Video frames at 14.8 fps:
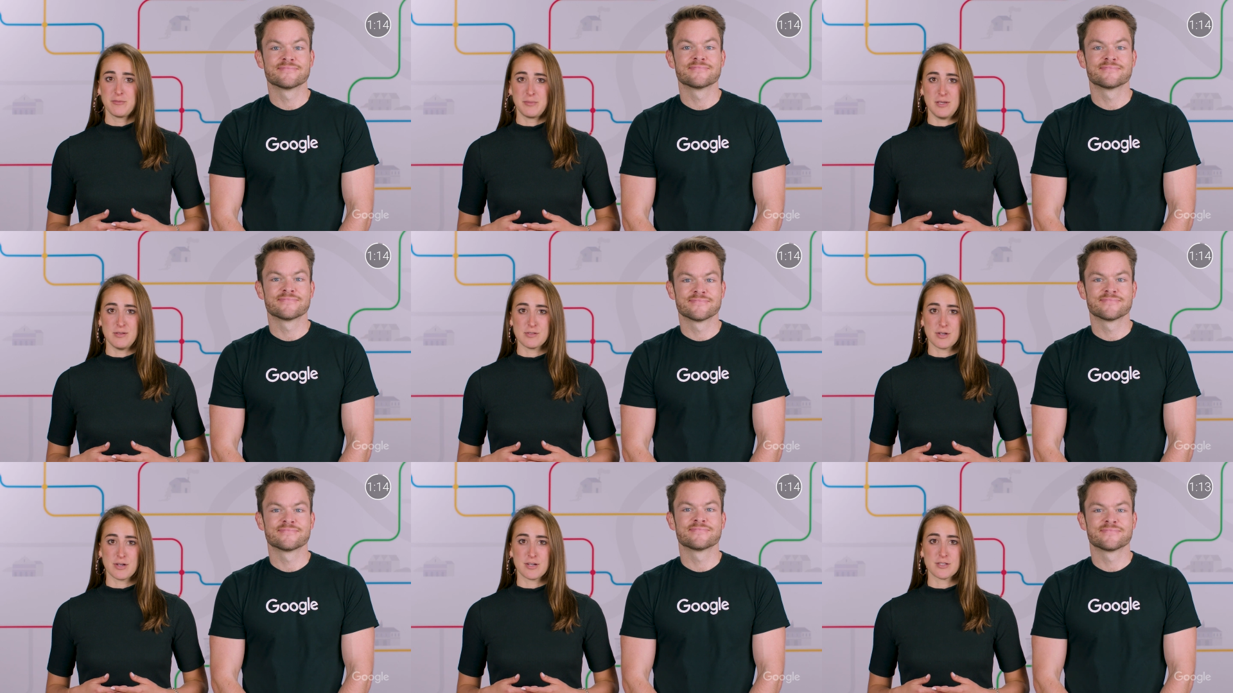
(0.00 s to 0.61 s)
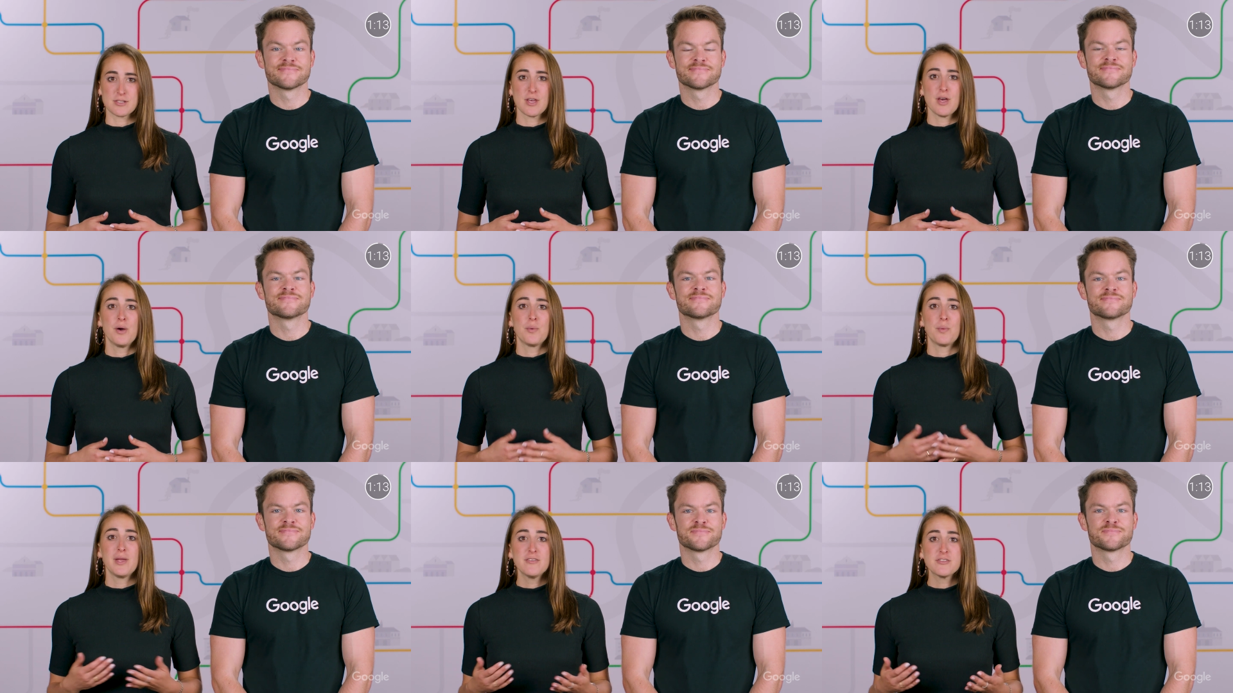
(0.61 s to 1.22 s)
Speaker 1: from users,
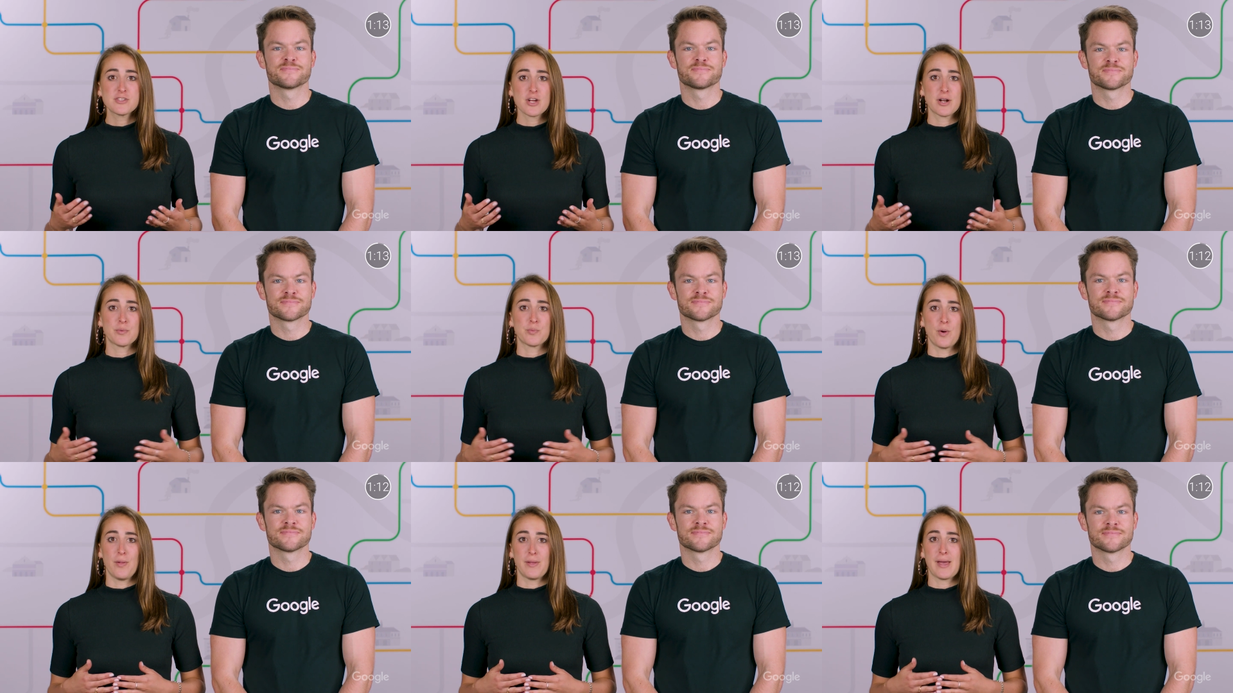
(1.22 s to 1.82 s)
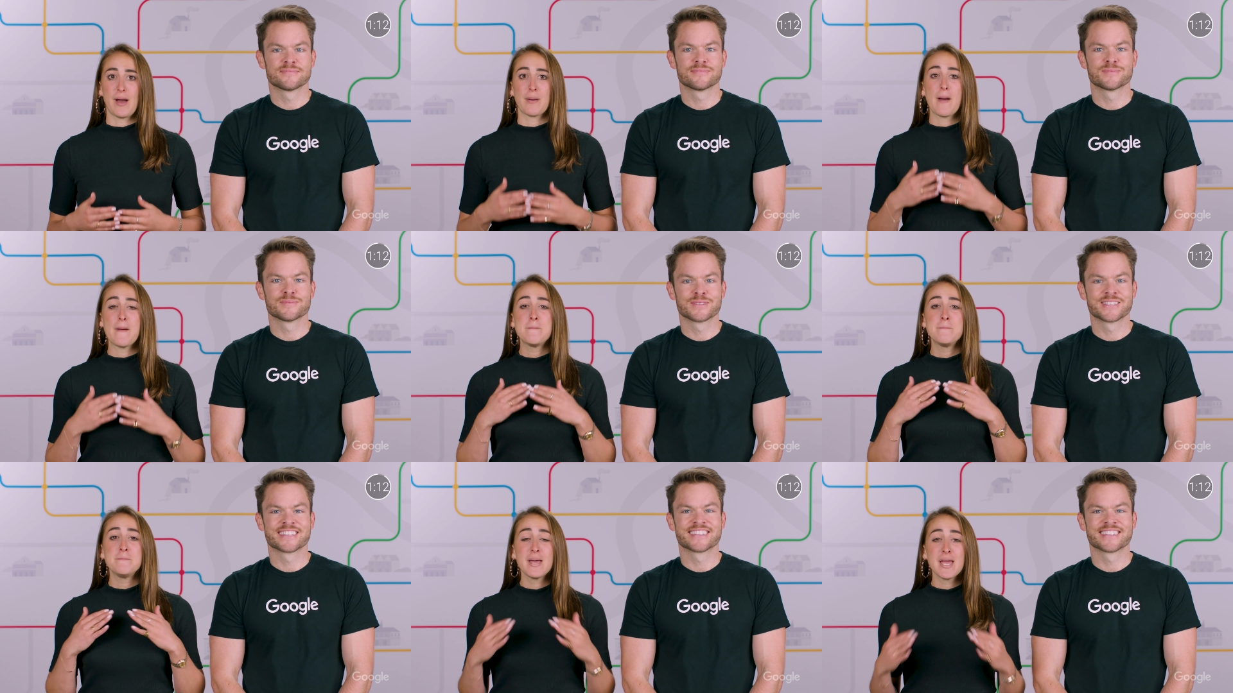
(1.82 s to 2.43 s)
we've started rolling out a
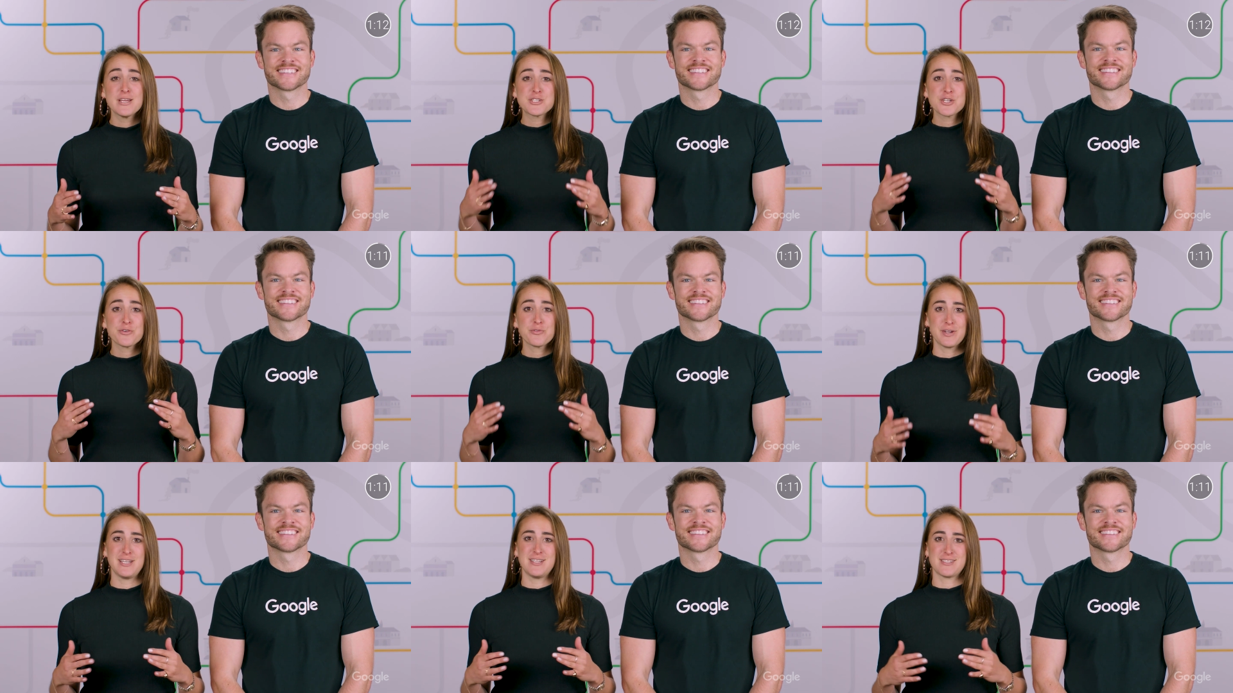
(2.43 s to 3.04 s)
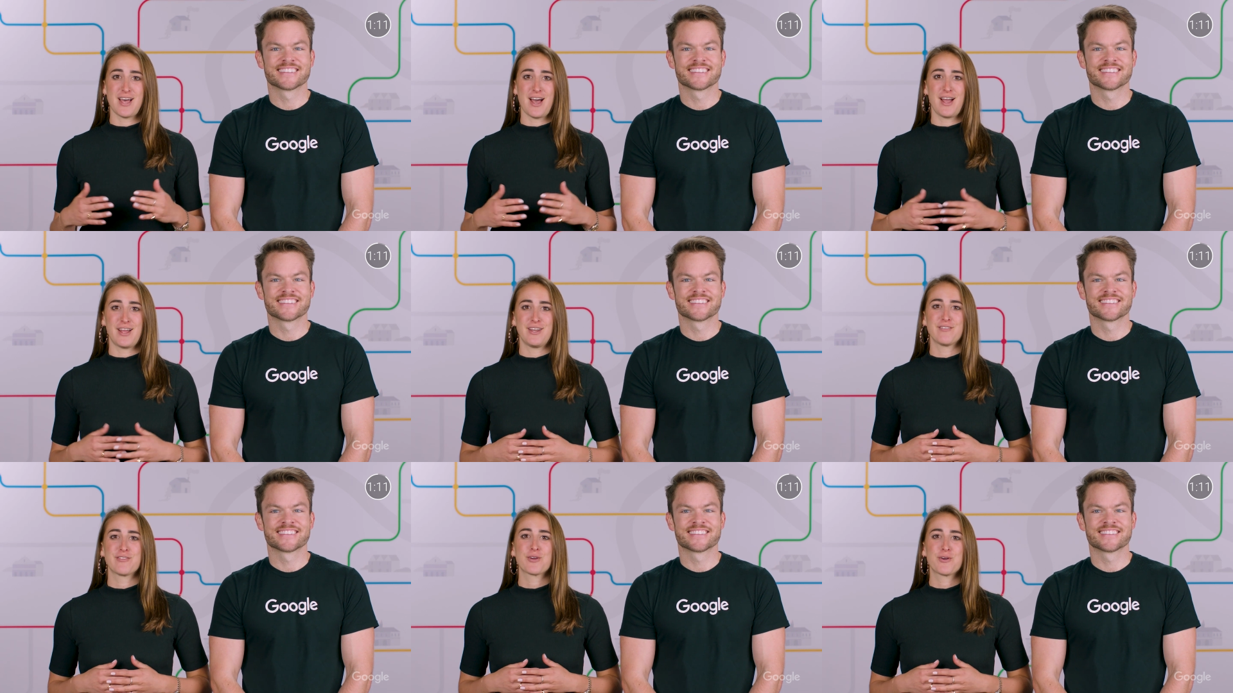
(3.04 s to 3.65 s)
major
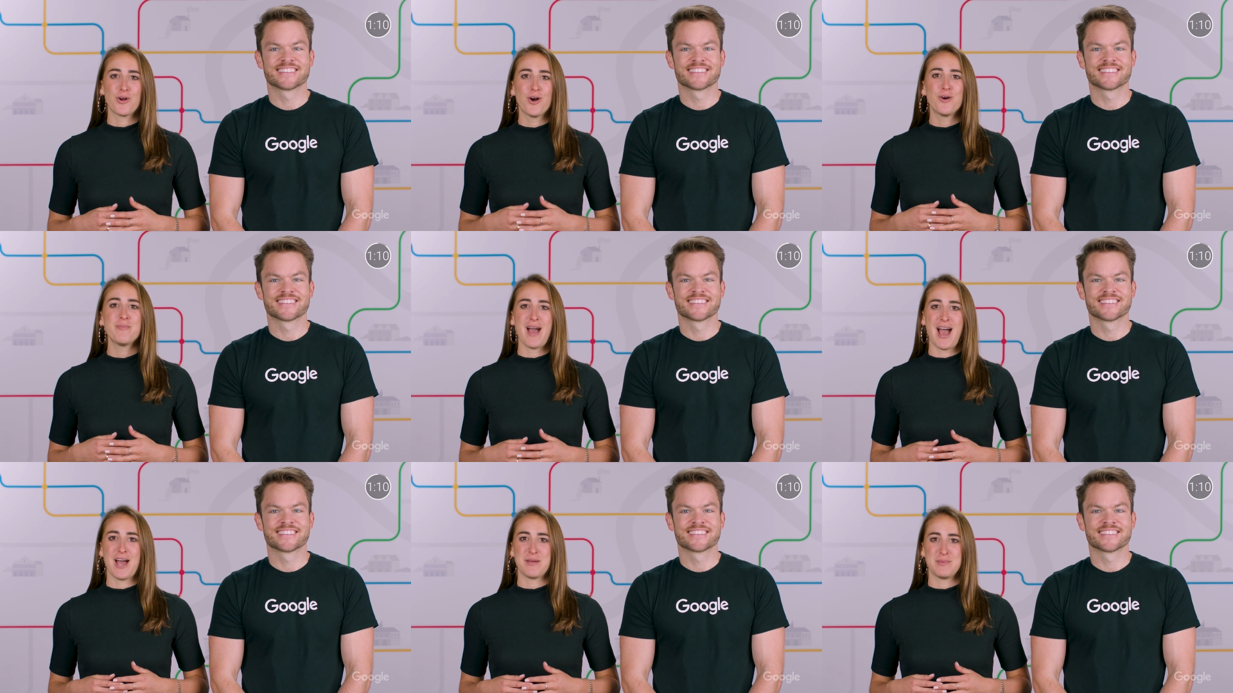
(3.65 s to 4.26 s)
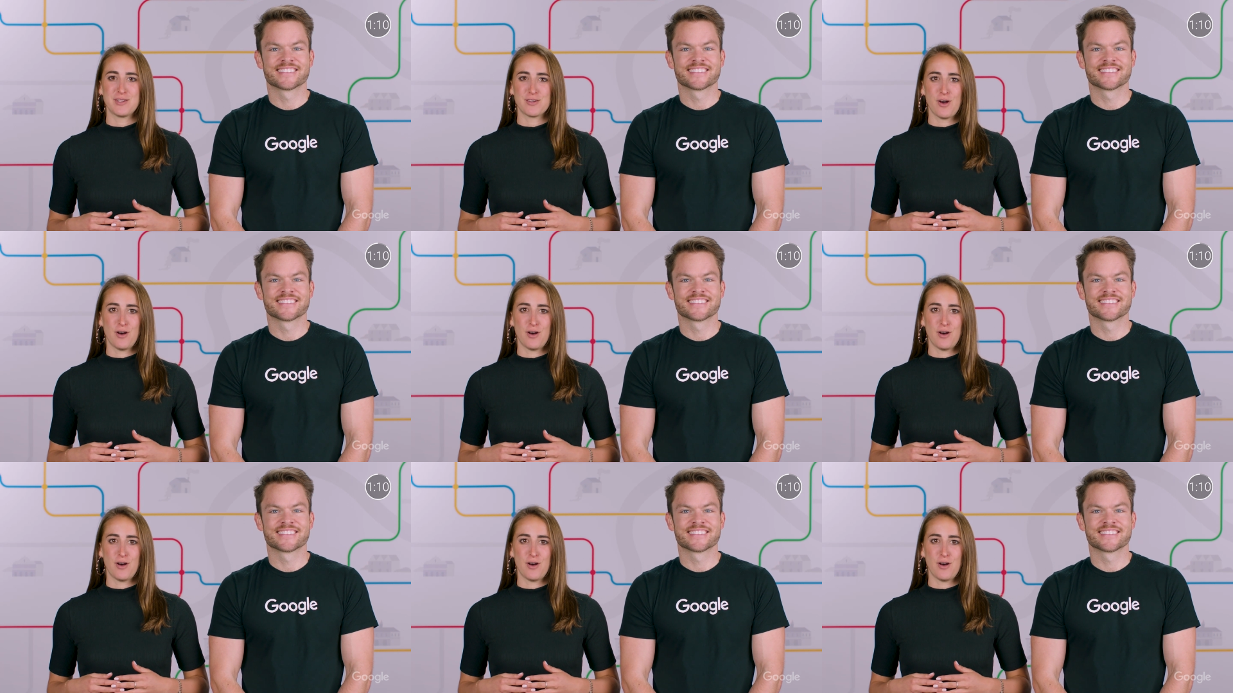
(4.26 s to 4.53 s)
redesign of the Chrome admin